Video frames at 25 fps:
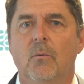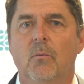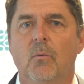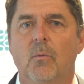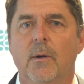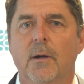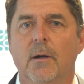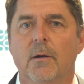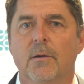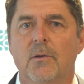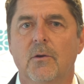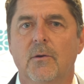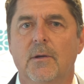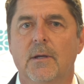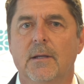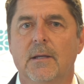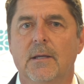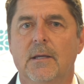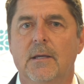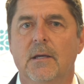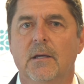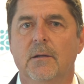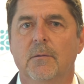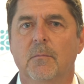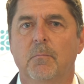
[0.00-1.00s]
you can
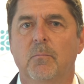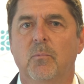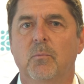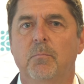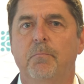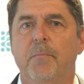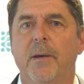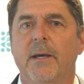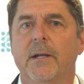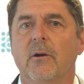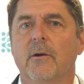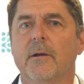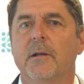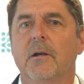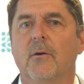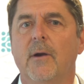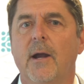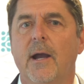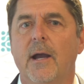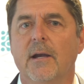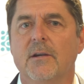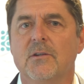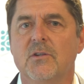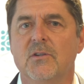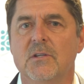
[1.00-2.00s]
get better
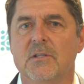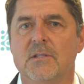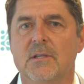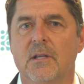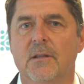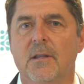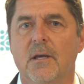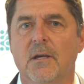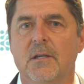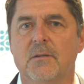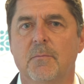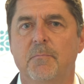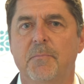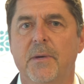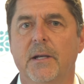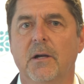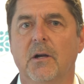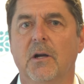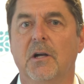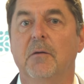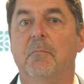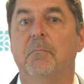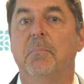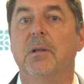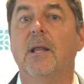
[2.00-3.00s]
interactions and thus better
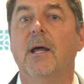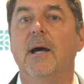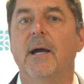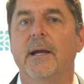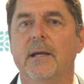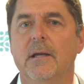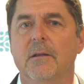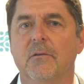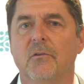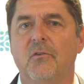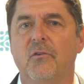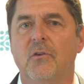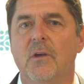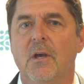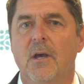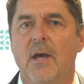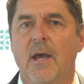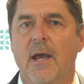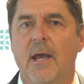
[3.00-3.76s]
compliance